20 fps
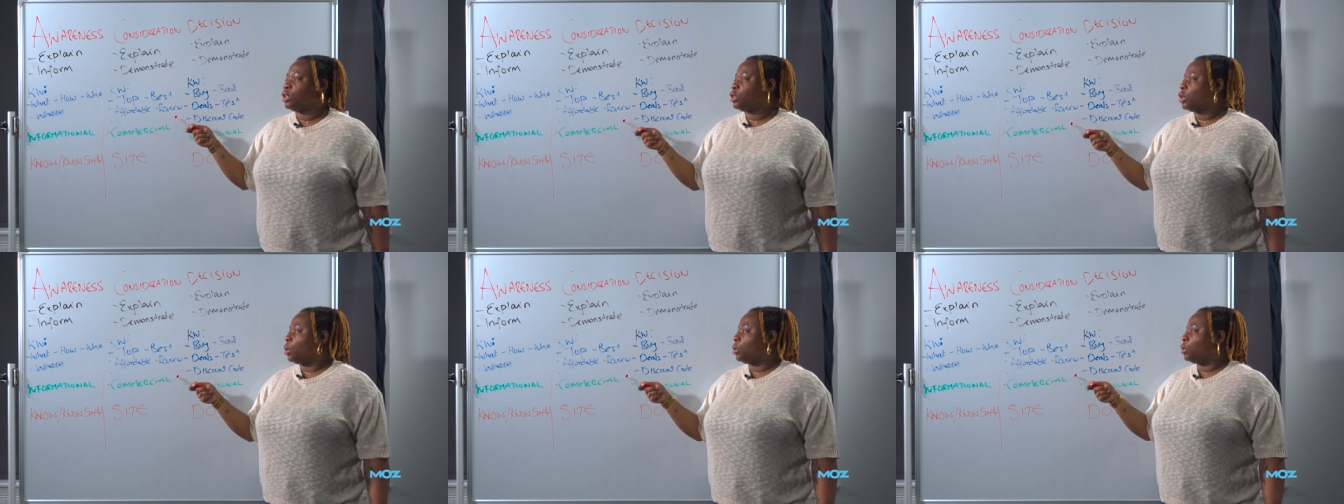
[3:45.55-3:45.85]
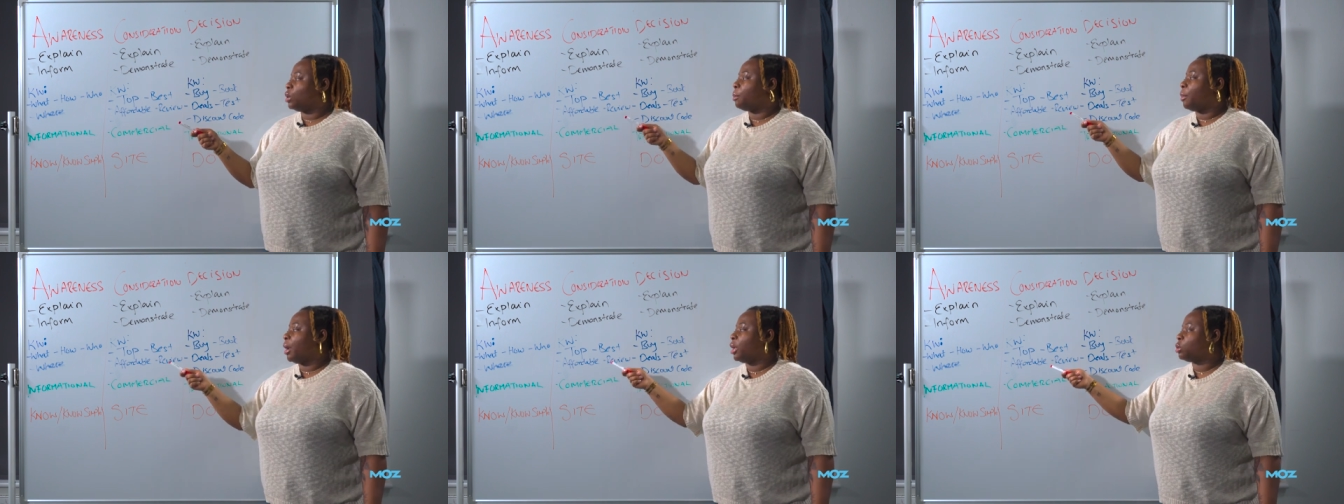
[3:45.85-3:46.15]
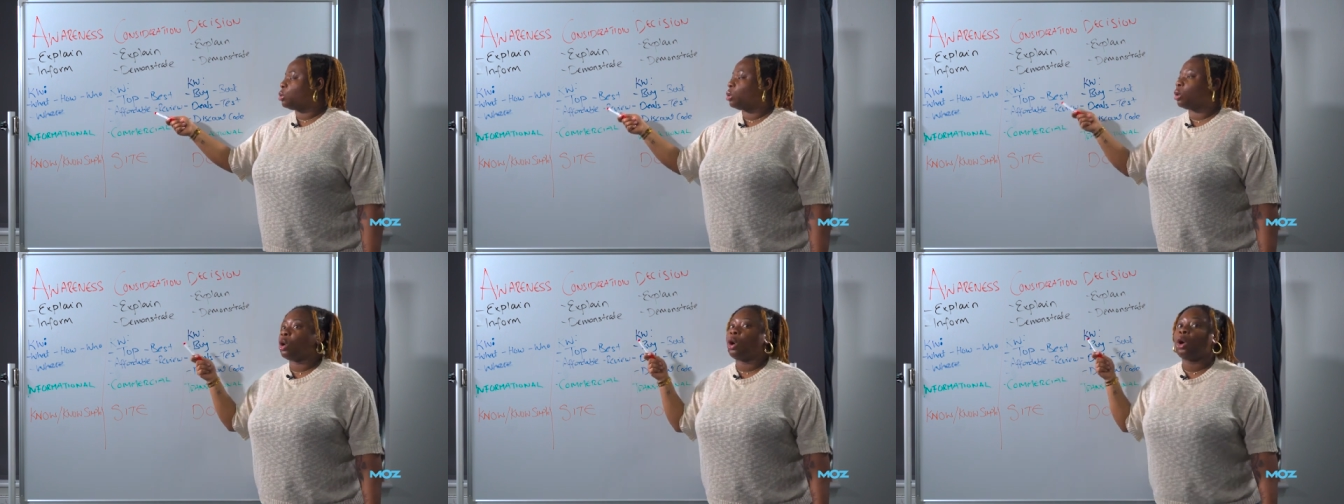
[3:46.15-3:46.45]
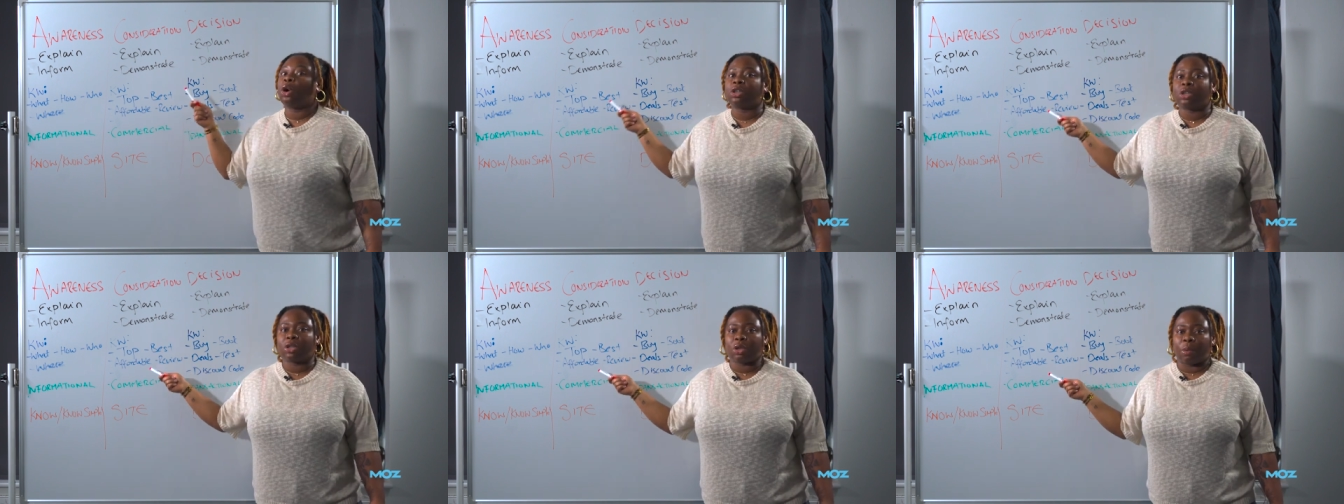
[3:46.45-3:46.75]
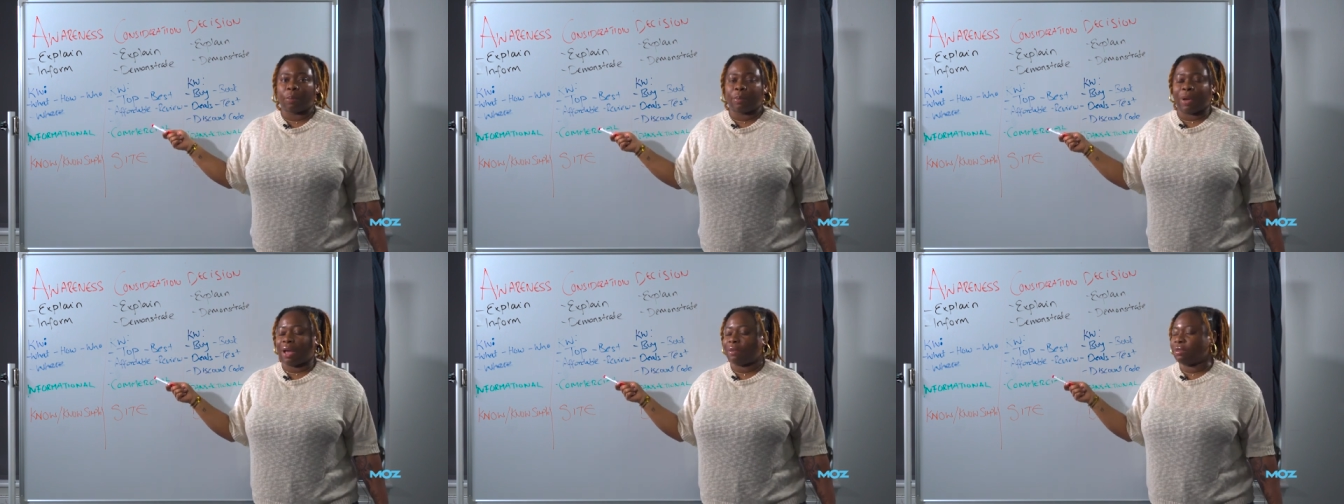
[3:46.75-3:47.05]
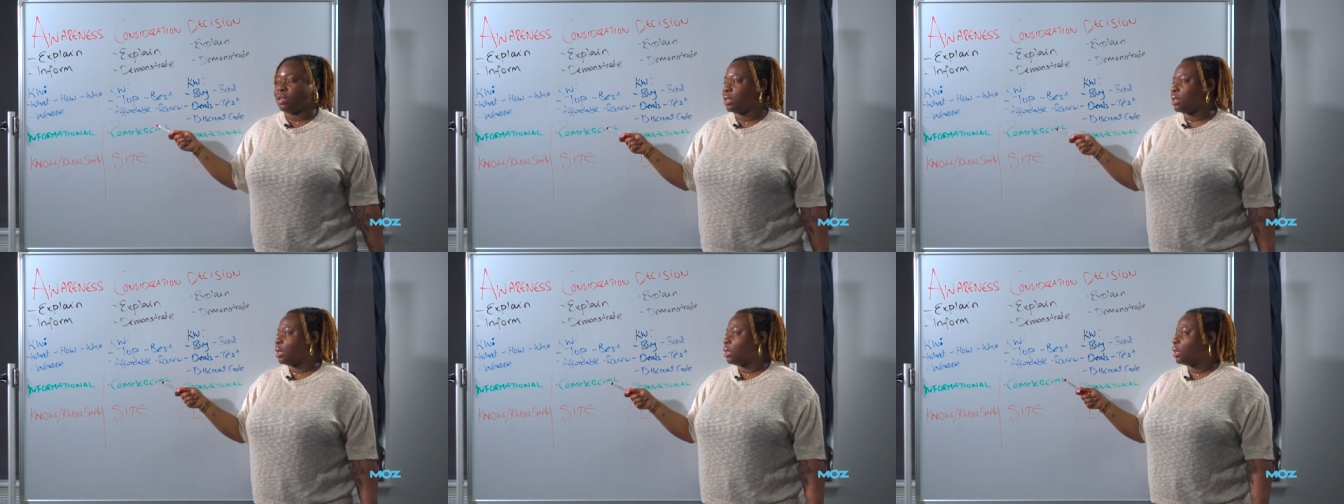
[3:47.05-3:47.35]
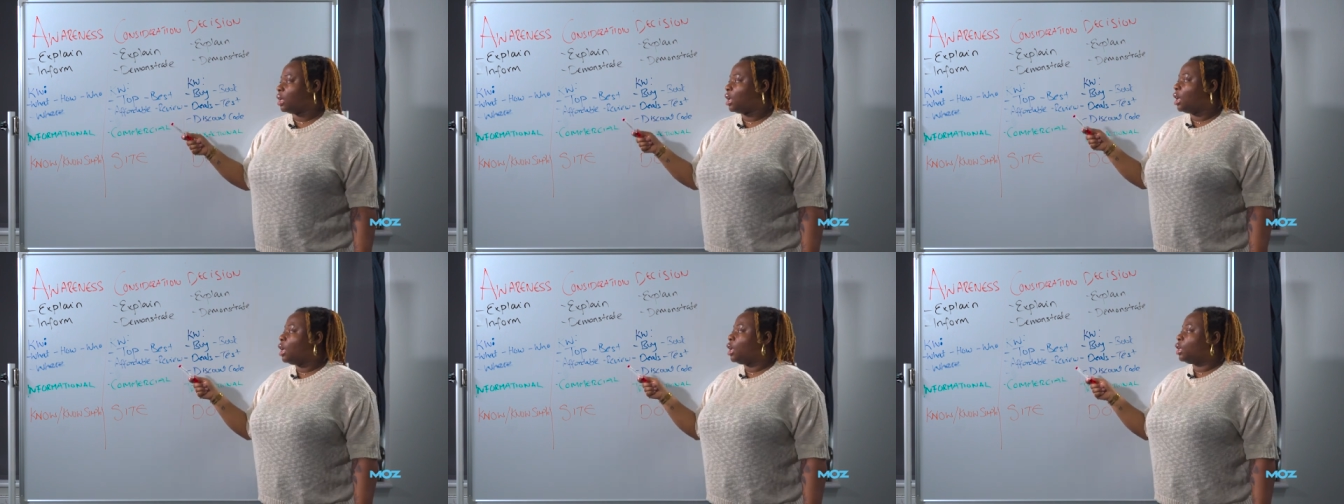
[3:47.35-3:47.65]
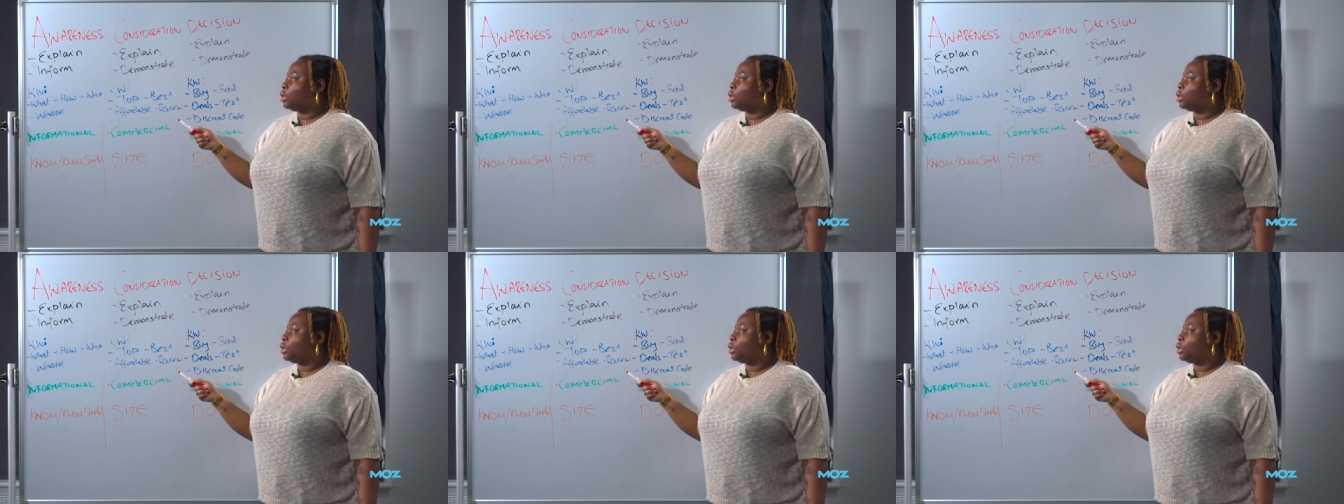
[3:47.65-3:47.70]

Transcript: So they might do a cost comparison.